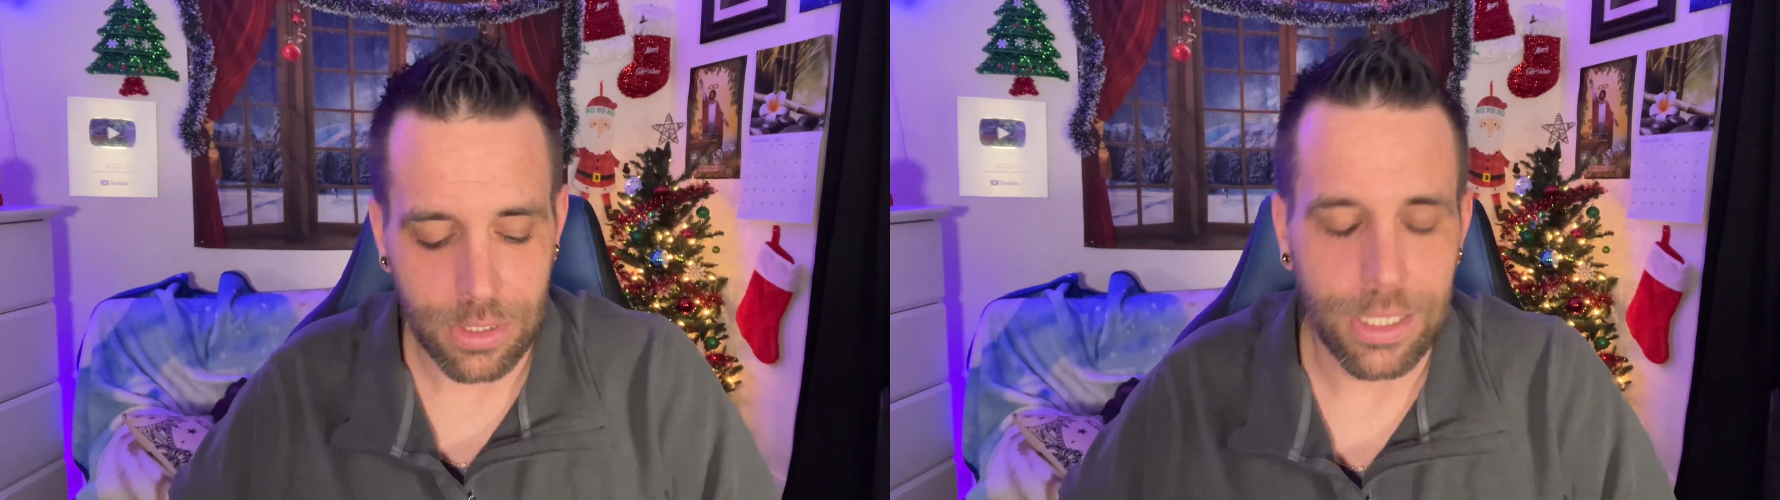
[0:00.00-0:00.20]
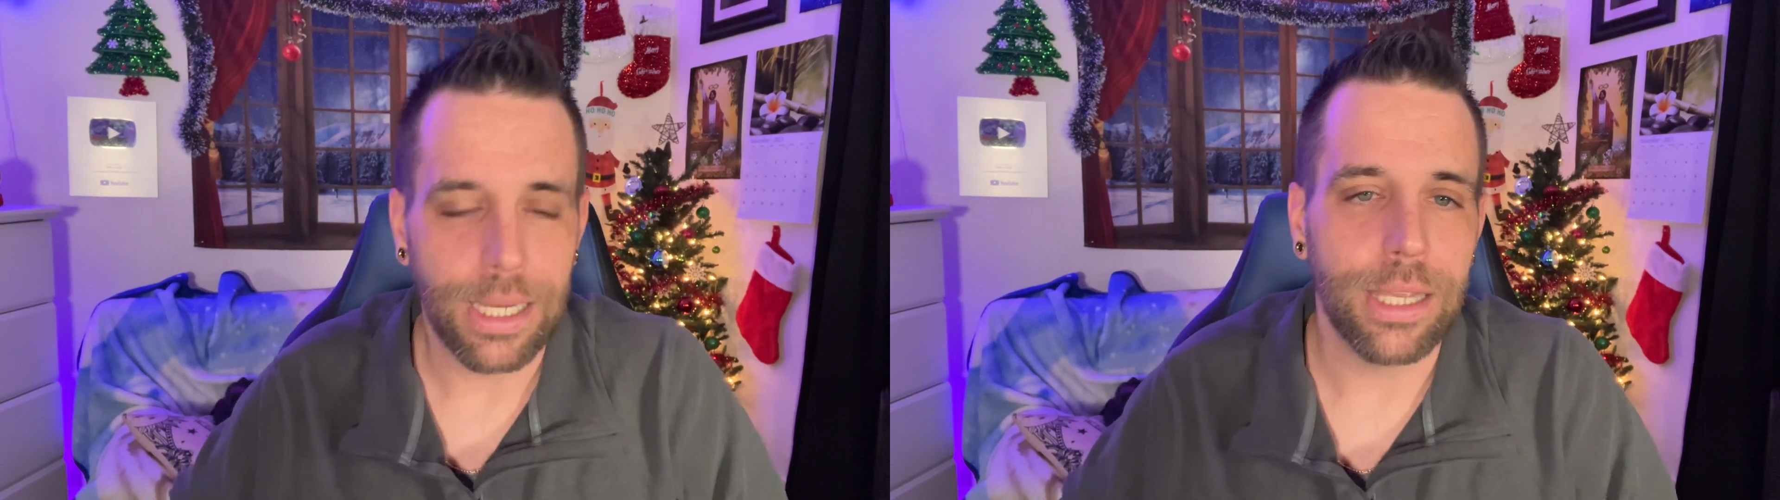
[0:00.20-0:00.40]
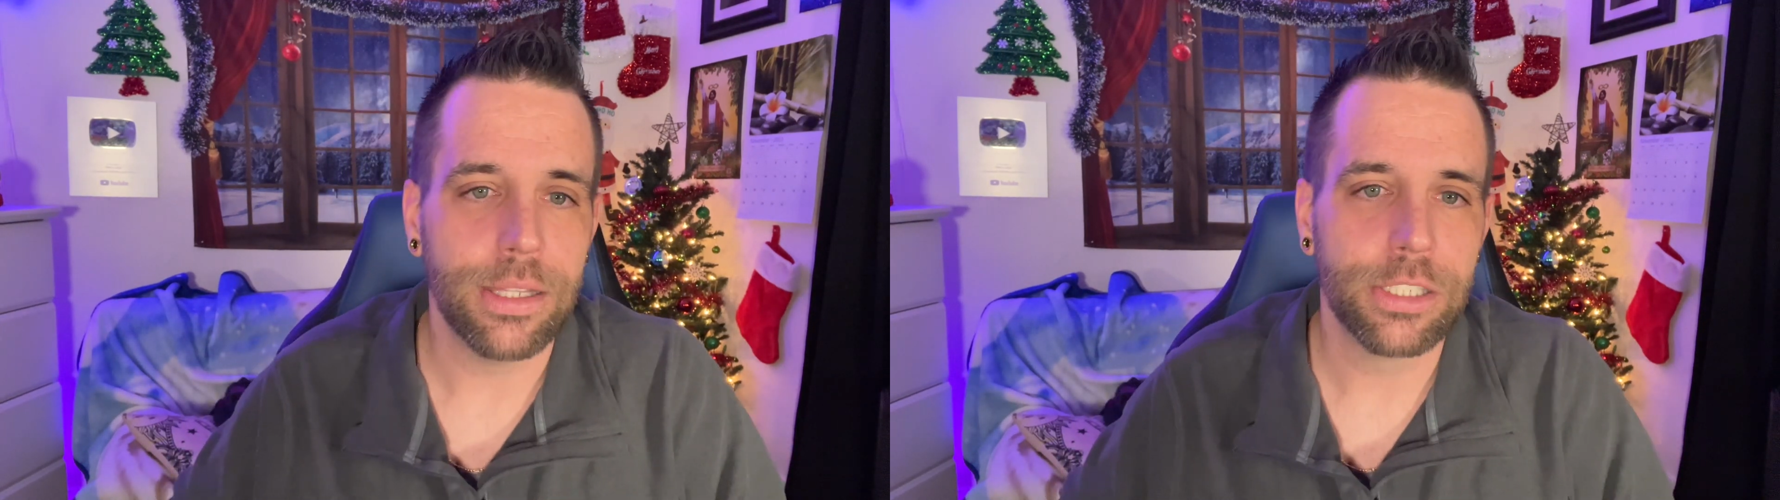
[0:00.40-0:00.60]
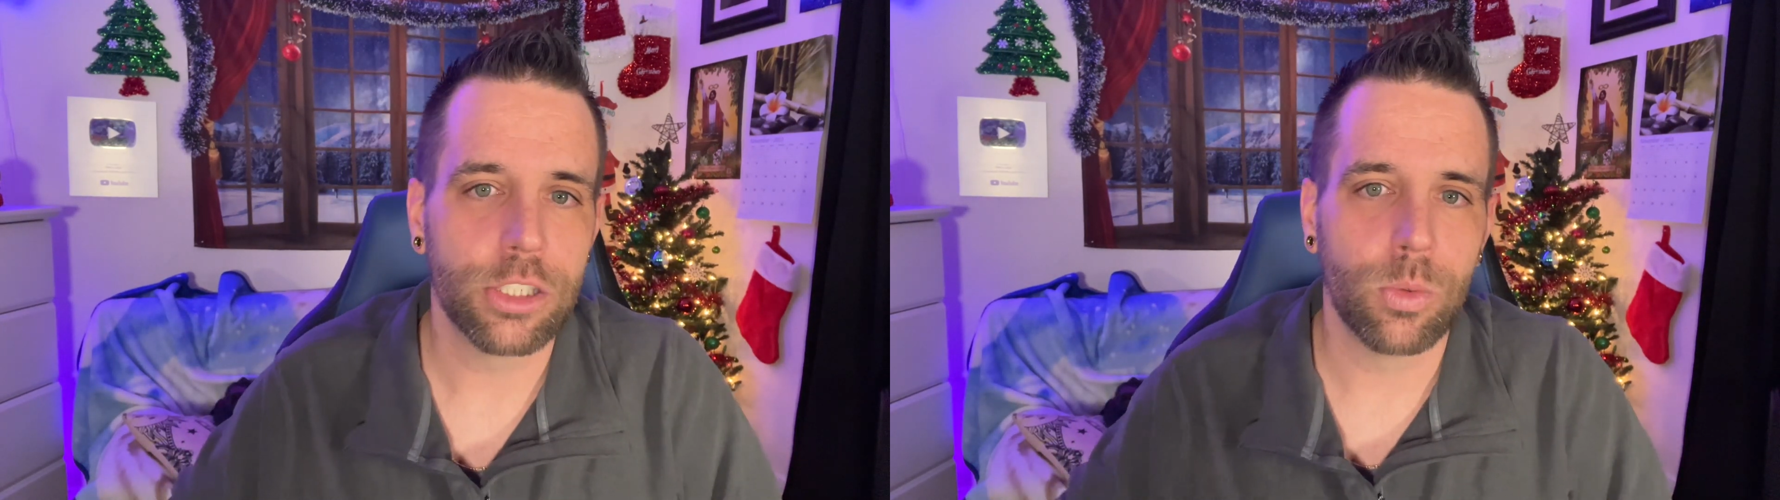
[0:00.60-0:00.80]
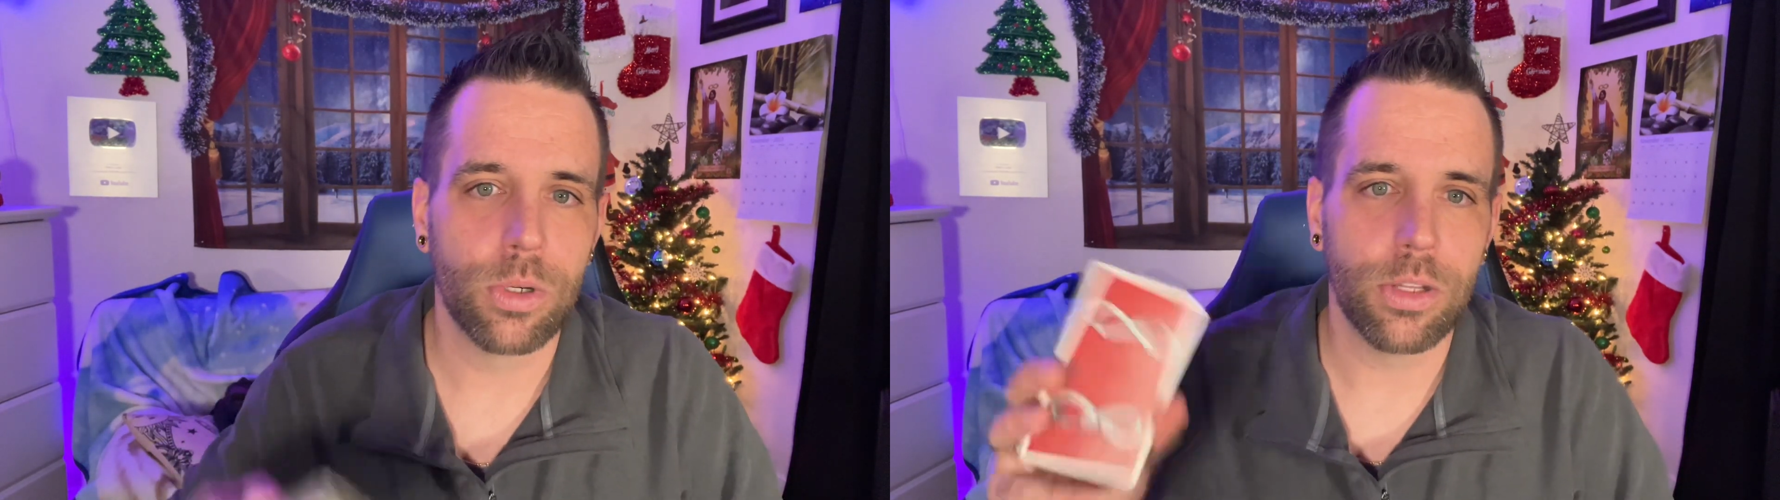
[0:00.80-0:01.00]
And this
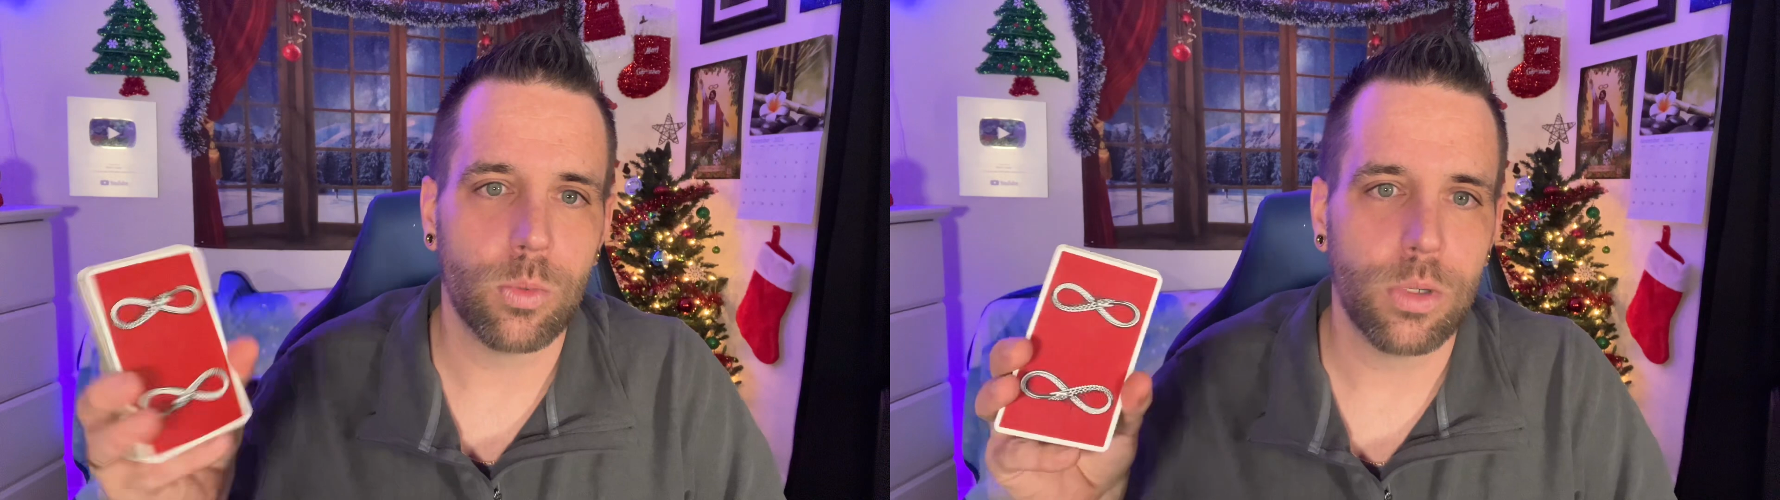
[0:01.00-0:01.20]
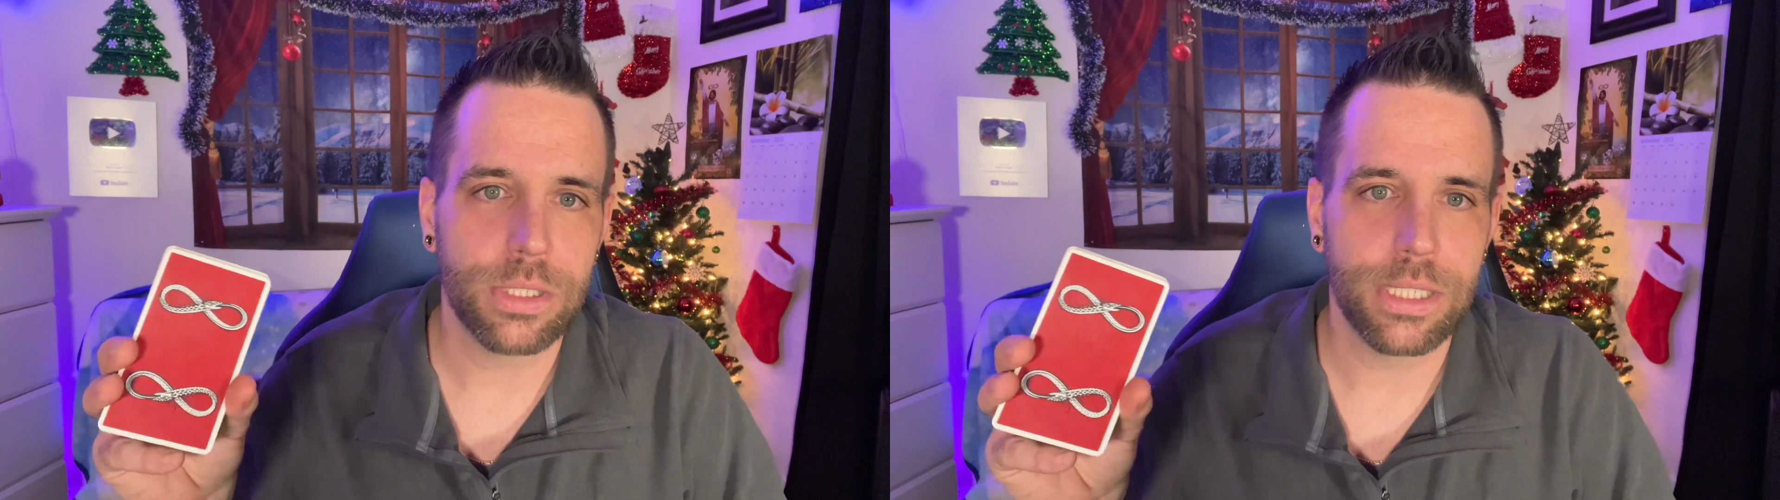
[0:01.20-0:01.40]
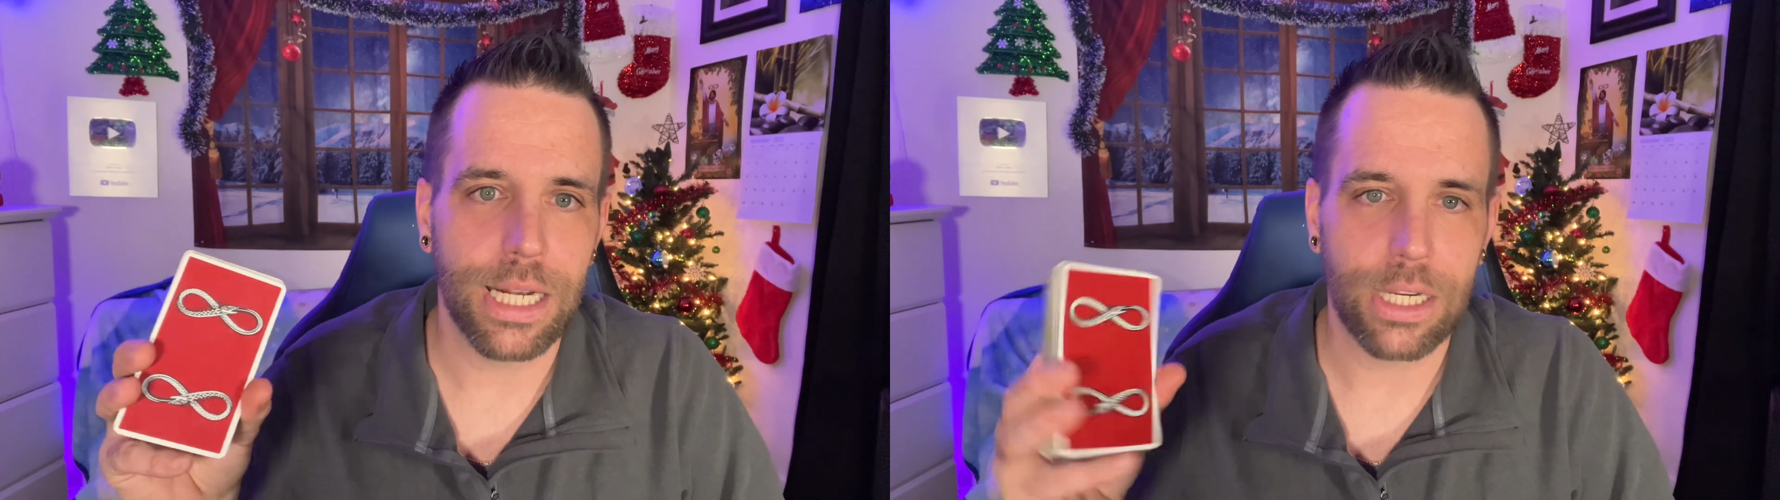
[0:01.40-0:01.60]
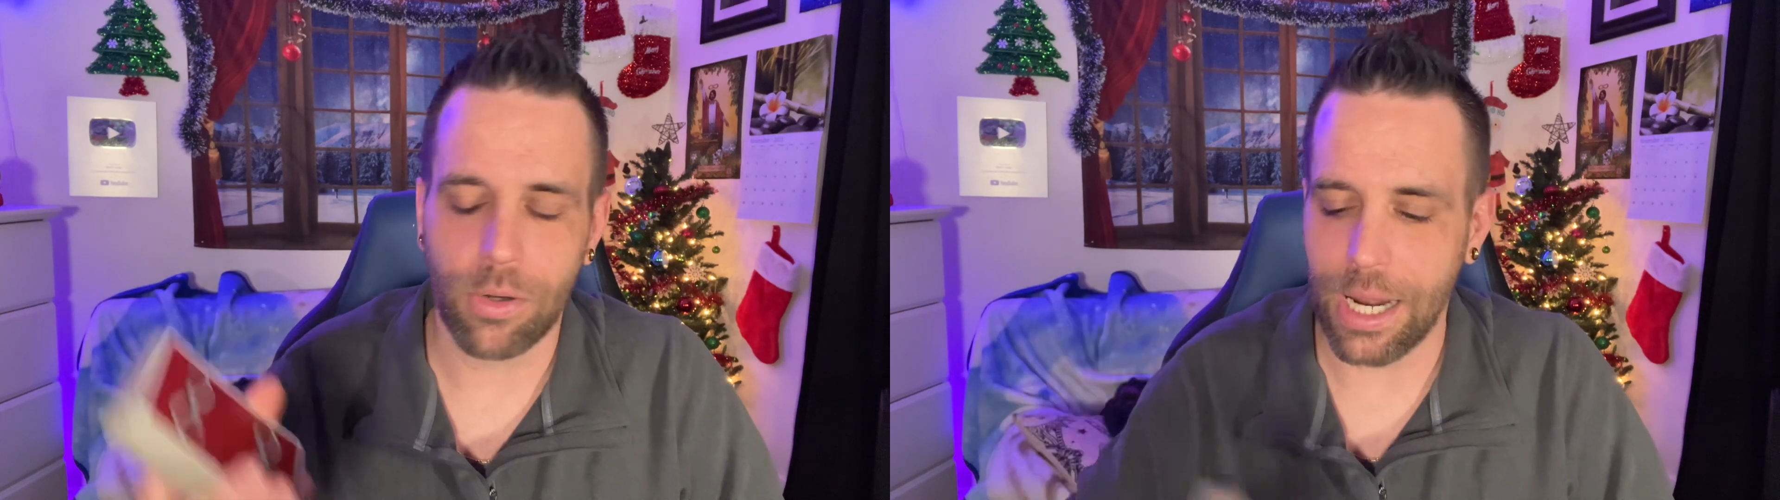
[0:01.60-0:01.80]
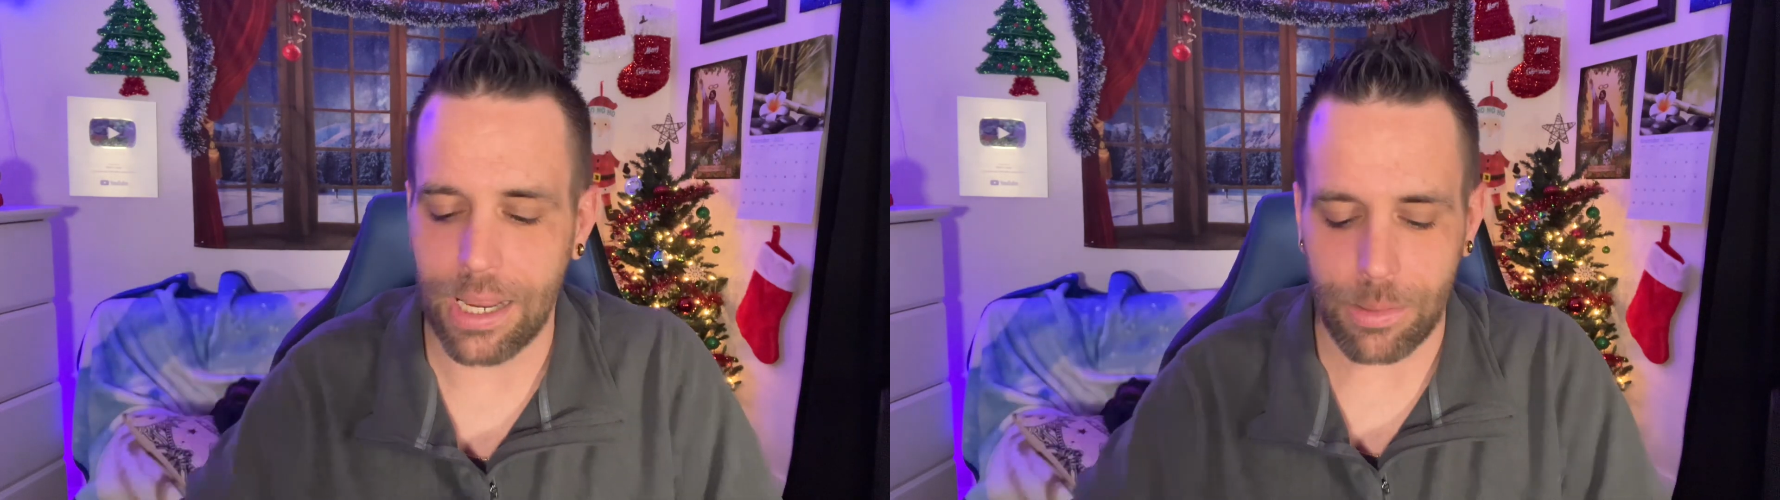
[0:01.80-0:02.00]
is one of the ones that I
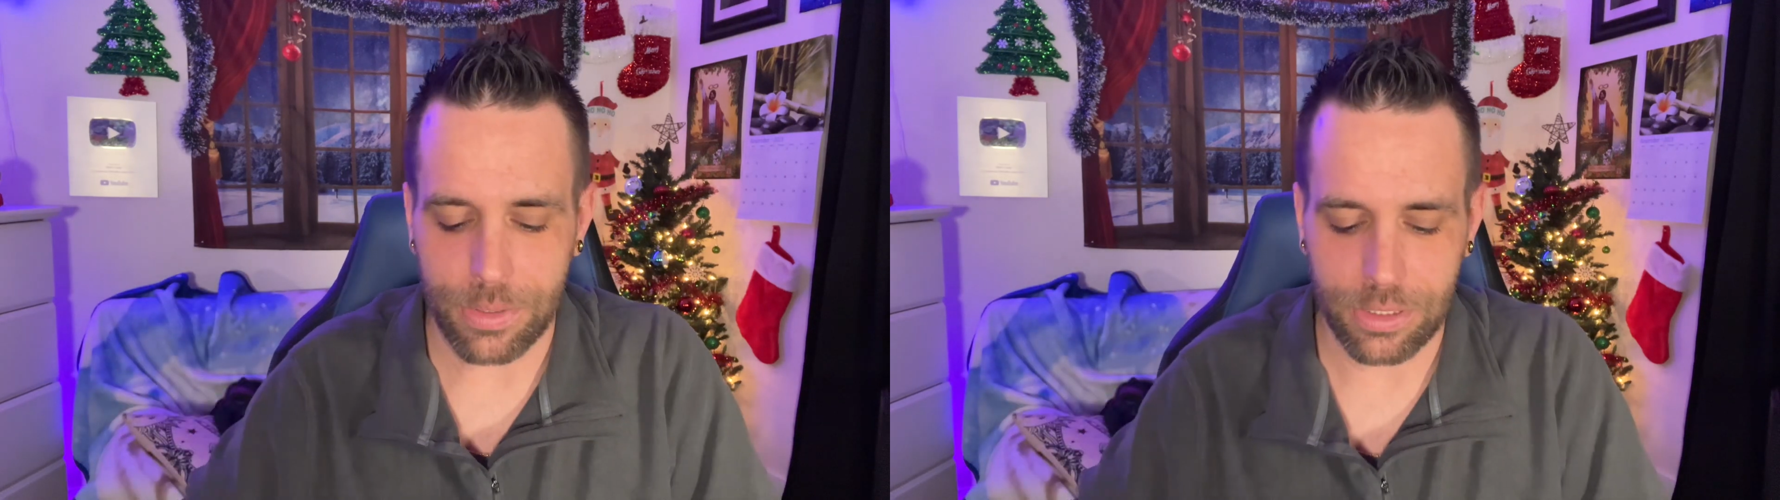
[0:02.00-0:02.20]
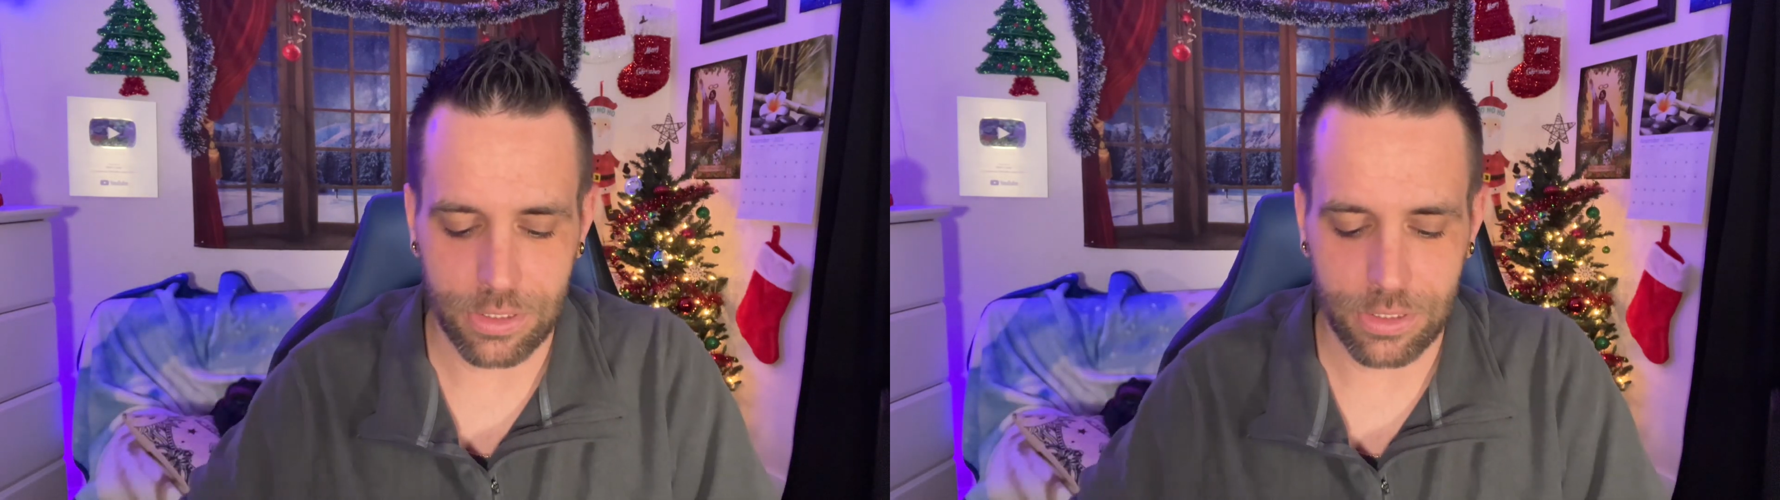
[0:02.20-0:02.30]
grabbed.